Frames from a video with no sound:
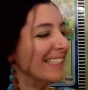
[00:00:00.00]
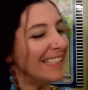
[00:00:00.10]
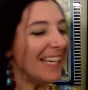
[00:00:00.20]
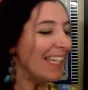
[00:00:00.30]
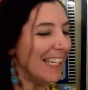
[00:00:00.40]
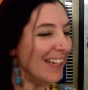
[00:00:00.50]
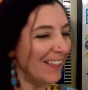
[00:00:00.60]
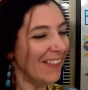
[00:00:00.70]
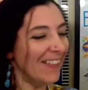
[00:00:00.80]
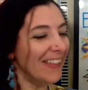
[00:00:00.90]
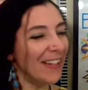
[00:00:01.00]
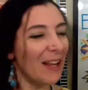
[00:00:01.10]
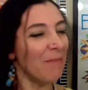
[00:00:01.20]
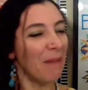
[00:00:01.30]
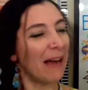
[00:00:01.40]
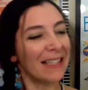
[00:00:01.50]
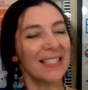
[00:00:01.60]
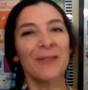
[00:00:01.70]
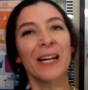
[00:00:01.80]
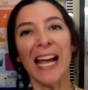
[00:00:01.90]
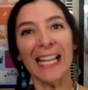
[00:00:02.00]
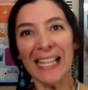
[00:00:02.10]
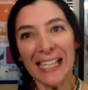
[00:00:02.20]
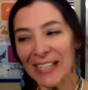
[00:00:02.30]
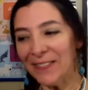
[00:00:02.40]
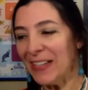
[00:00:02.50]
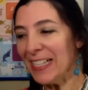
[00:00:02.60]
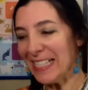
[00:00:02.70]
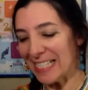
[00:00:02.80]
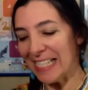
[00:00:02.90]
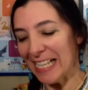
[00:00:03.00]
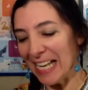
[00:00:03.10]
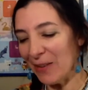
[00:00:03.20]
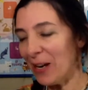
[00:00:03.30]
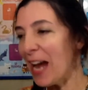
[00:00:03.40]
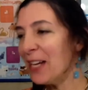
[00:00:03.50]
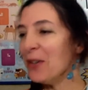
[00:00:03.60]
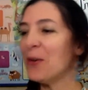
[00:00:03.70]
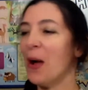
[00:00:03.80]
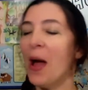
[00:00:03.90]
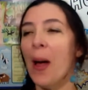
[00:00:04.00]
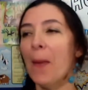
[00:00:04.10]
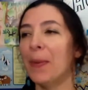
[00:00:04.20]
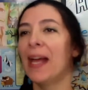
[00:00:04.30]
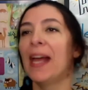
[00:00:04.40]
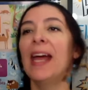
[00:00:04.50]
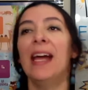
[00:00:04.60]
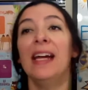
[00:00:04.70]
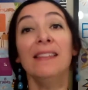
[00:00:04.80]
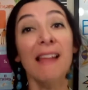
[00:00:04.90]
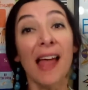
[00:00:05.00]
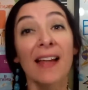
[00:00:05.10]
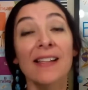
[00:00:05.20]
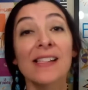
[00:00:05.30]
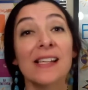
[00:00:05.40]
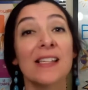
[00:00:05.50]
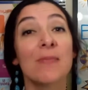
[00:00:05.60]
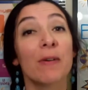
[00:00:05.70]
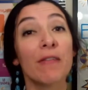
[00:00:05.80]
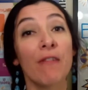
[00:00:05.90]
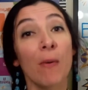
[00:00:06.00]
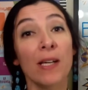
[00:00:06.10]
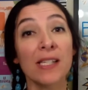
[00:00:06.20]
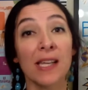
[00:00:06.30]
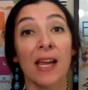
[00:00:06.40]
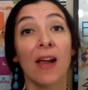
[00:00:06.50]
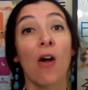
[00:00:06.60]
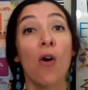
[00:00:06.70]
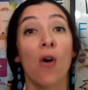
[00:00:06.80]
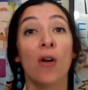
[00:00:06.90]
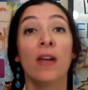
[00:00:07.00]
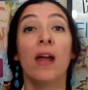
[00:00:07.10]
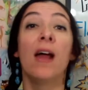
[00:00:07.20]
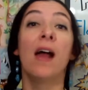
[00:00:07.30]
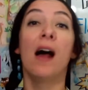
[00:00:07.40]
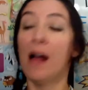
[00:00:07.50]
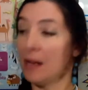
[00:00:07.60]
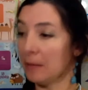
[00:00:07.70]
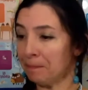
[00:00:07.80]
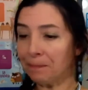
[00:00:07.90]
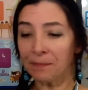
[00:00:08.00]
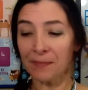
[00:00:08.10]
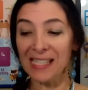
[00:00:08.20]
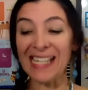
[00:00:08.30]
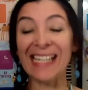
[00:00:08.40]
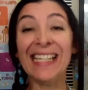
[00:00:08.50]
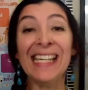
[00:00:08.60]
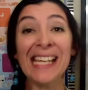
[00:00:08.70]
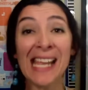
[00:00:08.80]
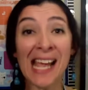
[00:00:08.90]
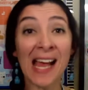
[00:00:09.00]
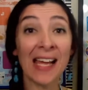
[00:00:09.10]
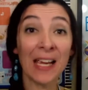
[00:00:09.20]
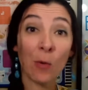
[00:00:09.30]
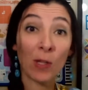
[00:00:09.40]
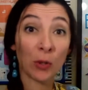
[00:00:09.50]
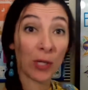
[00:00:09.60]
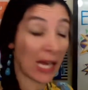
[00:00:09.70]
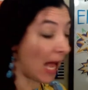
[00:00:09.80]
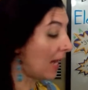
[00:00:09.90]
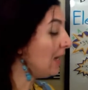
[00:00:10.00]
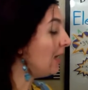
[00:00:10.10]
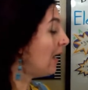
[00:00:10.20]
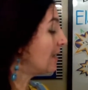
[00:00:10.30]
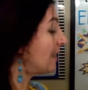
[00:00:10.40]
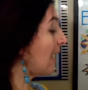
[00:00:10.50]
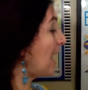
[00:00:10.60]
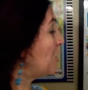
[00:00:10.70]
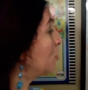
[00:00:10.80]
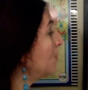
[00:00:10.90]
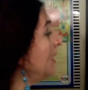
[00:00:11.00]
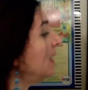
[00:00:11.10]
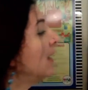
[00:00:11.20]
you know, there are alpacas where I live in Chile, where I grew up. And then, since we're focusing on Guinea Equatorial as a country,